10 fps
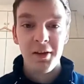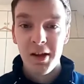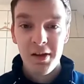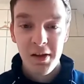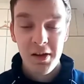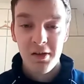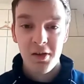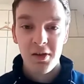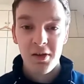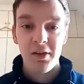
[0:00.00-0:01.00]
It's
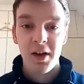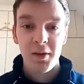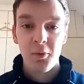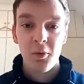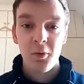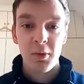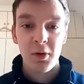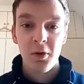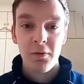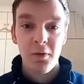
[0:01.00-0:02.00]
just exactly what we would
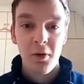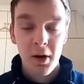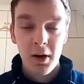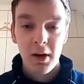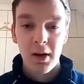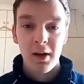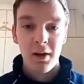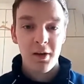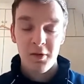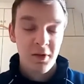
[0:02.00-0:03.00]
look for.
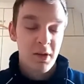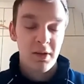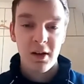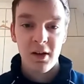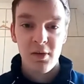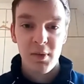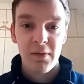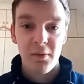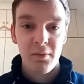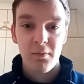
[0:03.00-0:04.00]
As you know, I think
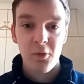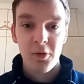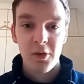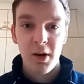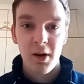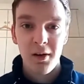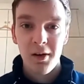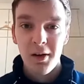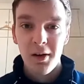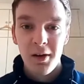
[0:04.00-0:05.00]
for most of
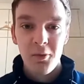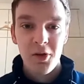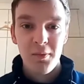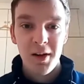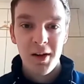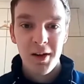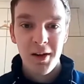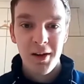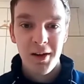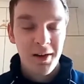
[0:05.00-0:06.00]

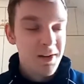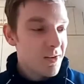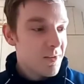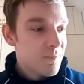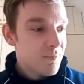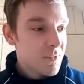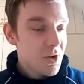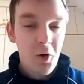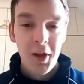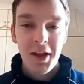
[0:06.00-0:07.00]
my
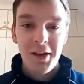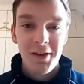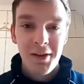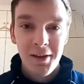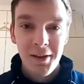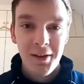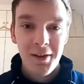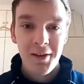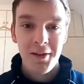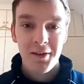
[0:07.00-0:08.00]
colleagues,
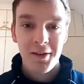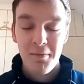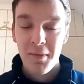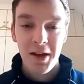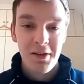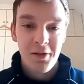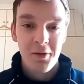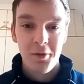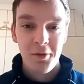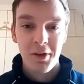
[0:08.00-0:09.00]
teammates,
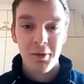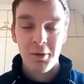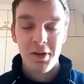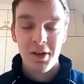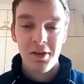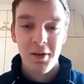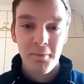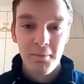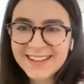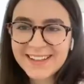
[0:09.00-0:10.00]
they would say the same.
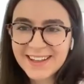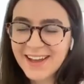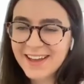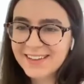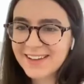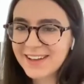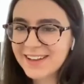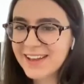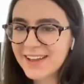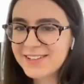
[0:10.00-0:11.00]
Yeah,
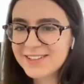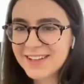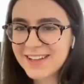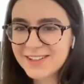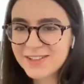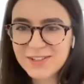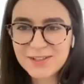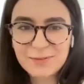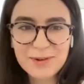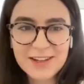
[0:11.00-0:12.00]
exactly. It's
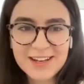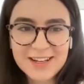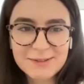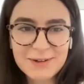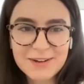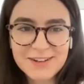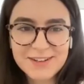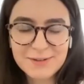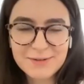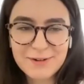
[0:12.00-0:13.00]
just a brilliant
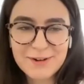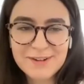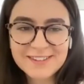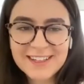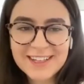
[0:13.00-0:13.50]
experience overall.